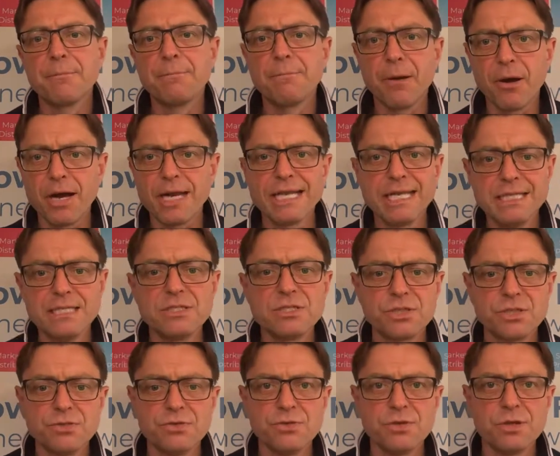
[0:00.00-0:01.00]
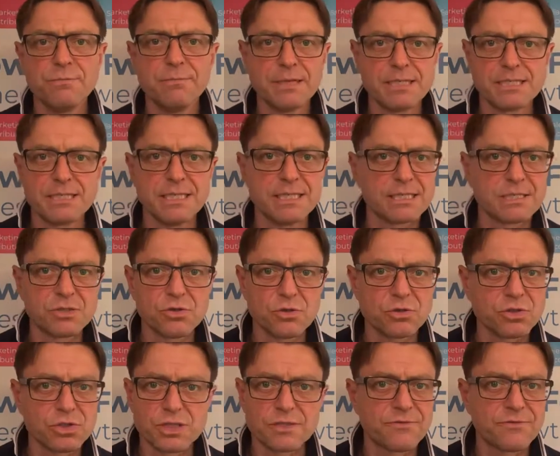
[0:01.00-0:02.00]
buy into the business,
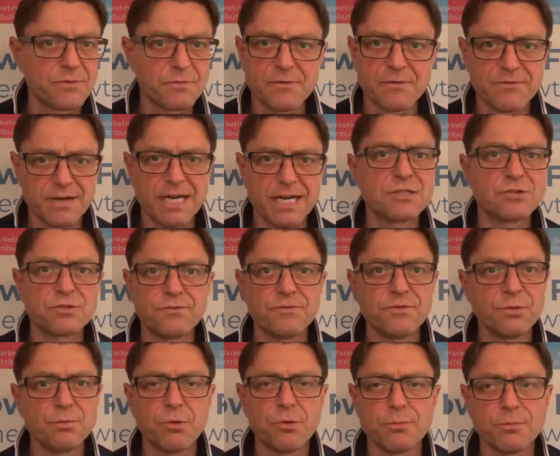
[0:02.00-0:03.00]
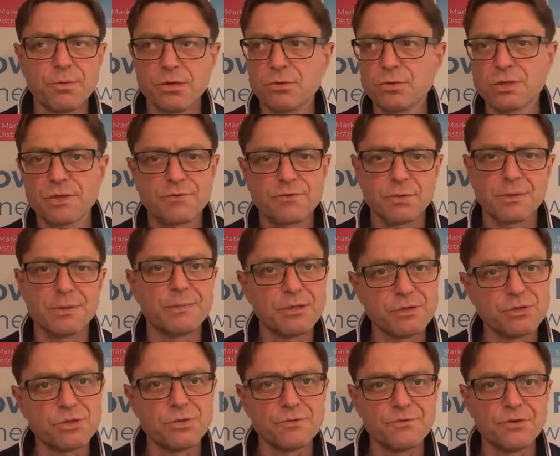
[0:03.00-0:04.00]
not just from a financial viewpoint, but also from an
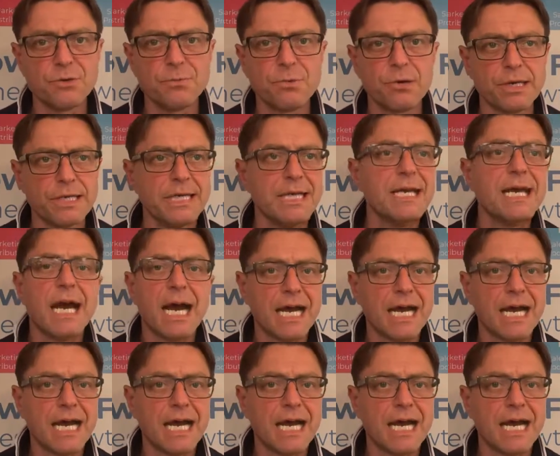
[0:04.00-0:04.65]
emotional viewpoint.